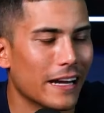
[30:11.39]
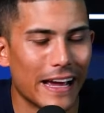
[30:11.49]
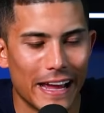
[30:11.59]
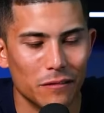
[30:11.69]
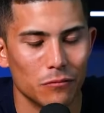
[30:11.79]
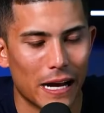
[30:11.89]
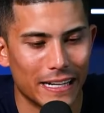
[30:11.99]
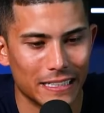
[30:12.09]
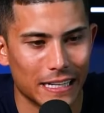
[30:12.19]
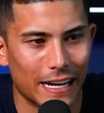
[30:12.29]
and I hate
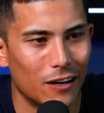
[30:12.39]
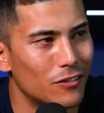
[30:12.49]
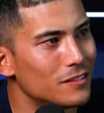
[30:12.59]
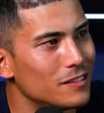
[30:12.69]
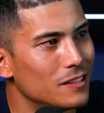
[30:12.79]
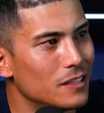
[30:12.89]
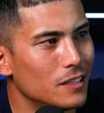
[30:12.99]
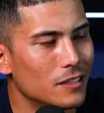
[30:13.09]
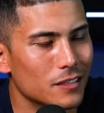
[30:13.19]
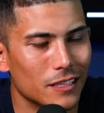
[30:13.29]
writing now. Yeah.
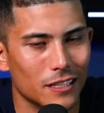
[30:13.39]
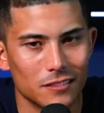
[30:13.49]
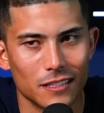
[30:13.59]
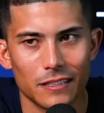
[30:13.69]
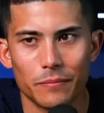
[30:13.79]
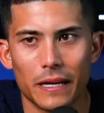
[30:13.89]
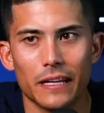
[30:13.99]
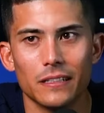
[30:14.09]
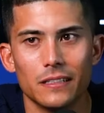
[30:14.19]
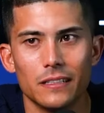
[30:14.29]
You know, it's like,
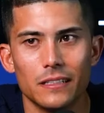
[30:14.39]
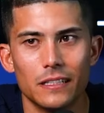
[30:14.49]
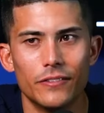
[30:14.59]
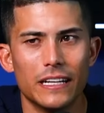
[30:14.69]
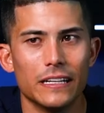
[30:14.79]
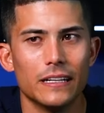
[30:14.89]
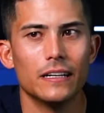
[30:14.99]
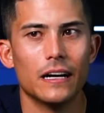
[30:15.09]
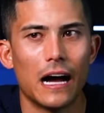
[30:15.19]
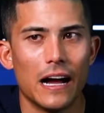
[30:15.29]
man, even
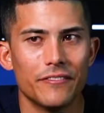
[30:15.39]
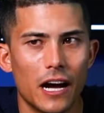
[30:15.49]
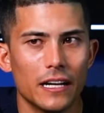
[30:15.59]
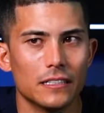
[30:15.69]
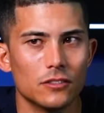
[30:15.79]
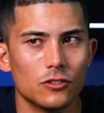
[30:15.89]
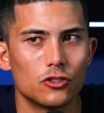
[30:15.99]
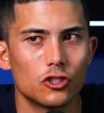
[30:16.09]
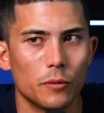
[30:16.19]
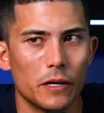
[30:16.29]
I've gotten
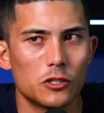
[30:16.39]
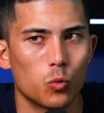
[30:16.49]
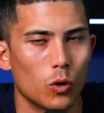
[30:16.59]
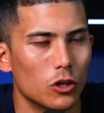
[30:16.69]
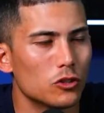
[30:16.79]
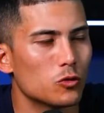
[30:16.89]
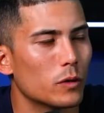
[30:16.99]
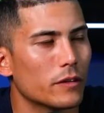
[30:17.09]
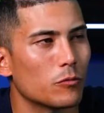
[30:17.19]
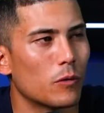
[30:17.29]
so much worse
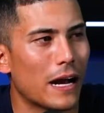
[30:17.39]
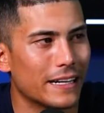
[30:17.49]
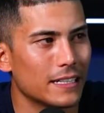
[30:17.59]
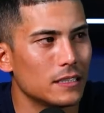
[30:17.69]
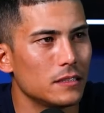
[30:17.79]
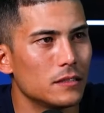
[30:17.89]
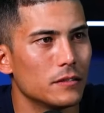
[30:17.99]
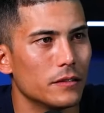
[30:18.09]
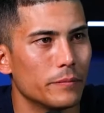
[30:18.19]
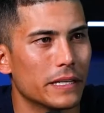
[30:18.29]
with writing
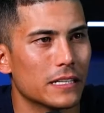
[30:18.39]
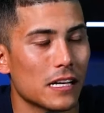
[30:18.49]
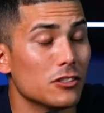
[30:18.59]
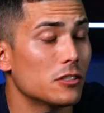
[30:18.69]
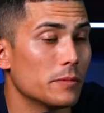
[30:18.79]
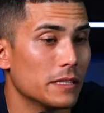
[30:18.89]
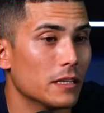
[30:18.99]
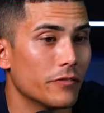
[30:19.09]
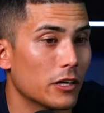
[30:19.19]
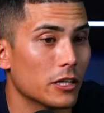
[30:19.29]
because I used to be
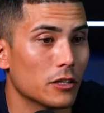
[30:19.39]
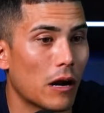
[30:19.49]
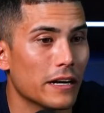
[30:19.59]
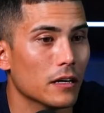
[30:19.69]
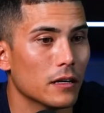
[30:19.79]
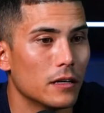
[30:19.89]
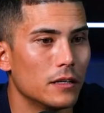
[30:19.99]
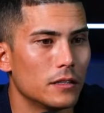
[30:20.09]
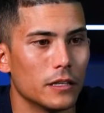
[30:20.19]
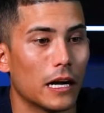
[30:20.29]
a very good writer,
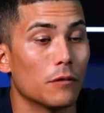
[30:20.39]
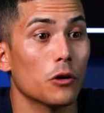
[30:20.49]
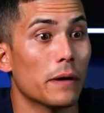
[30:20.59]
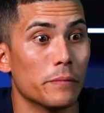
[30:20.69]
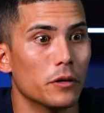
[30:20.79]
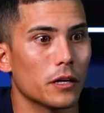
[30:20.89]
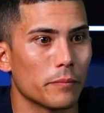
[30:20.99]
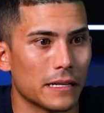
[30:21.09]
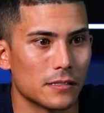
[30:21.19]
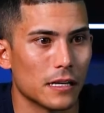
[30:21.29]
mm-hmm. and I wrote my book
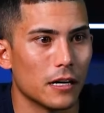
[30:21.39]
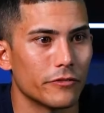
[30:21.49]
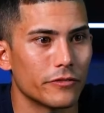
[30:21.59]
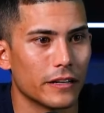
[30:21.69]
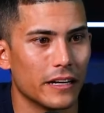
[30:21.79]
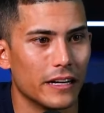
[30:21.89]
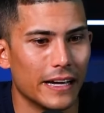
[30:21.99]
myself. Yeah.